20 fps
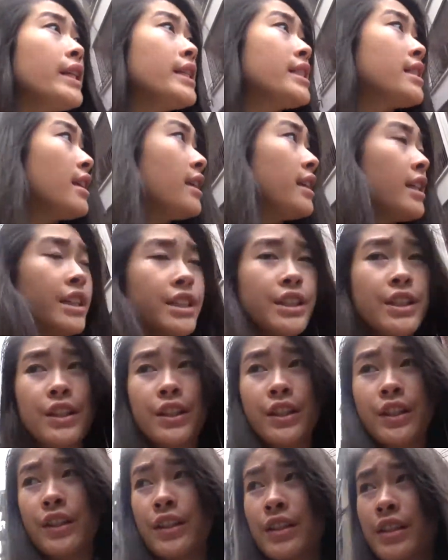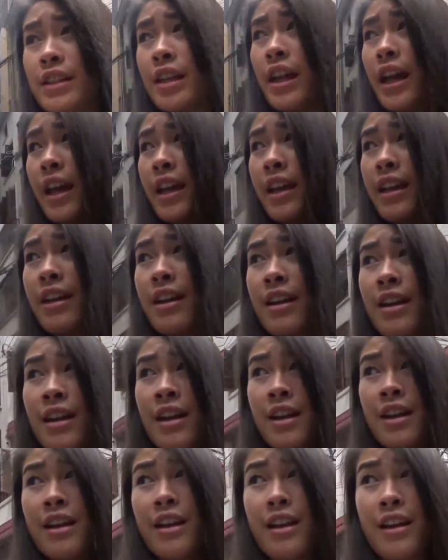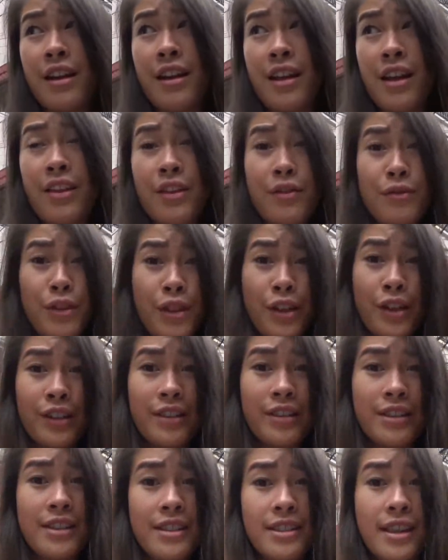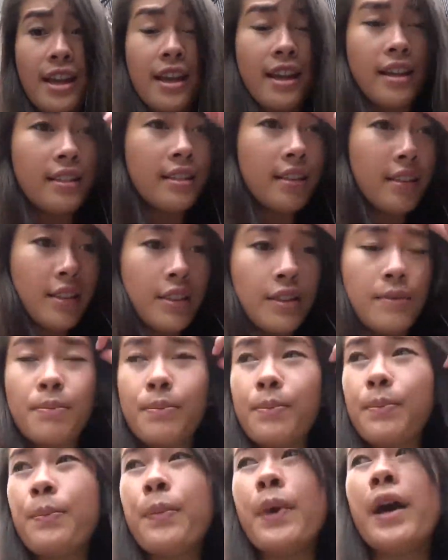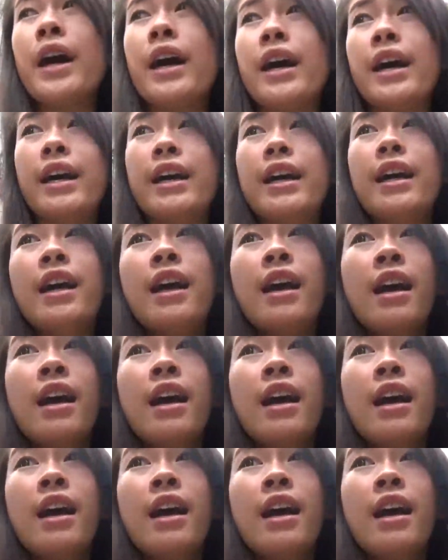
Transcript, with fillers: decided to take another road instead, but